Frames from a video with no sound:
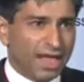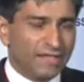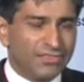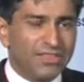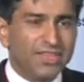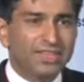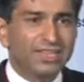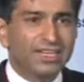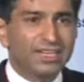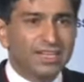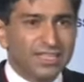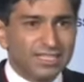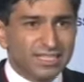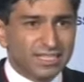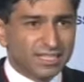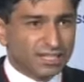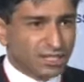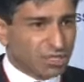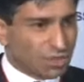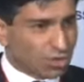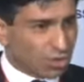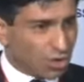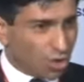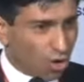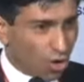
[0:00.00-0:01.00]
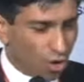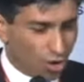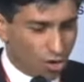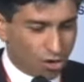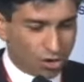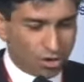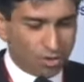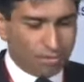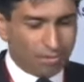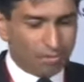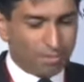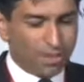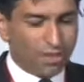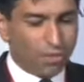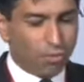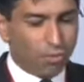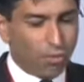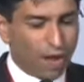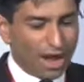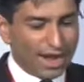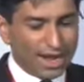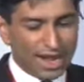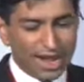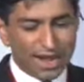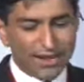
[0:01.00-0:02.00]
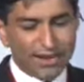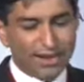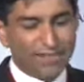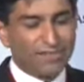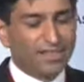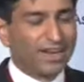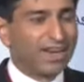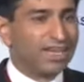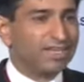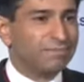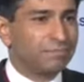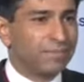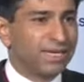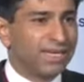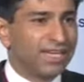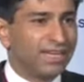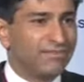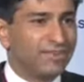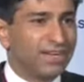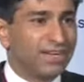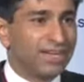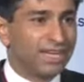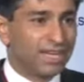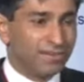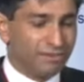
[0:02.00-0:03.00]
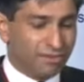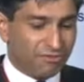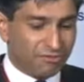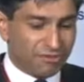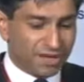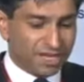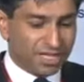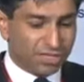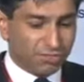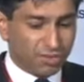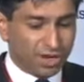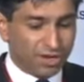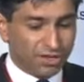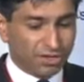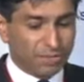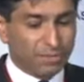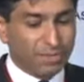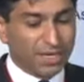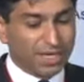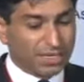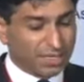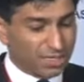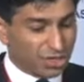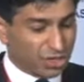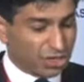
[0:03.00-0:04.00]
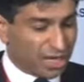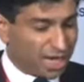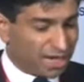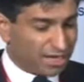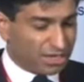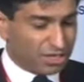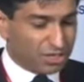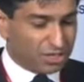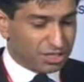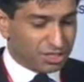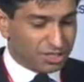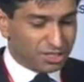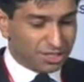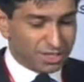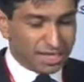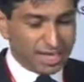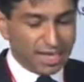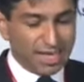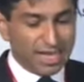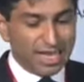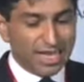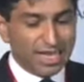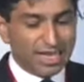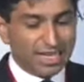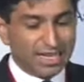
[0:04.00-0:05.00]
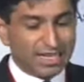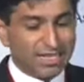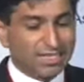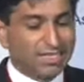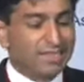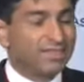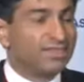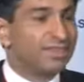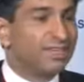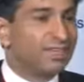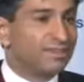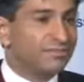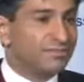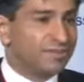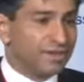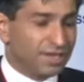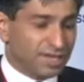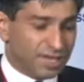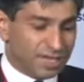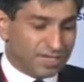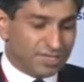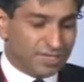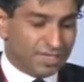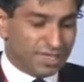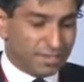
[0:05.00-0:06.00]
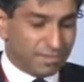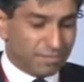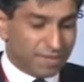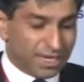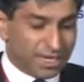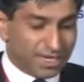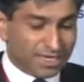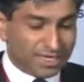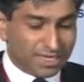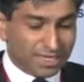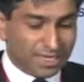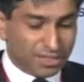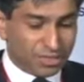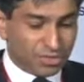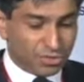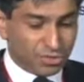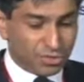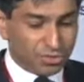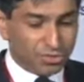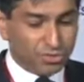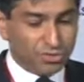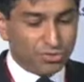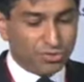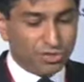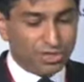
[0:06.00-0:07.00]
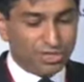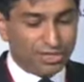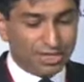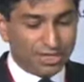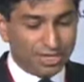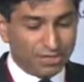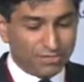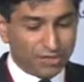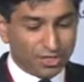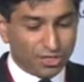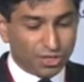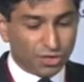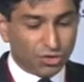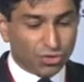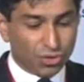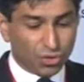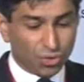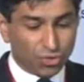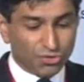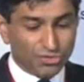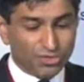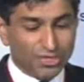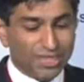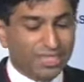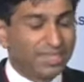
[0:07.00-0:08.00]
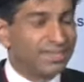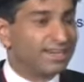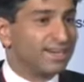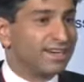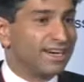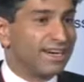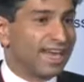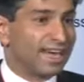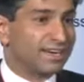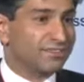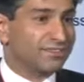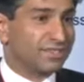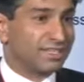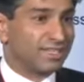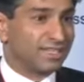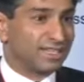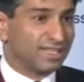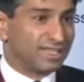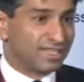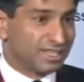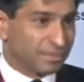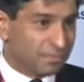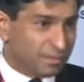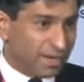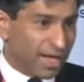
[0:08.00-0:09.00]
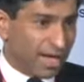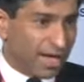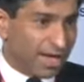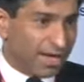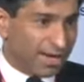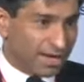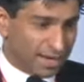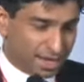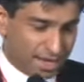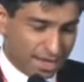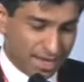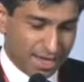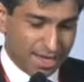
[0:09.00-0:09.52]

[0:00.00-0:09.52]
I think the list is long, but the one area that I believe India will face one of the biggest challenges is the ability to deliver the growth needed in electricity supply.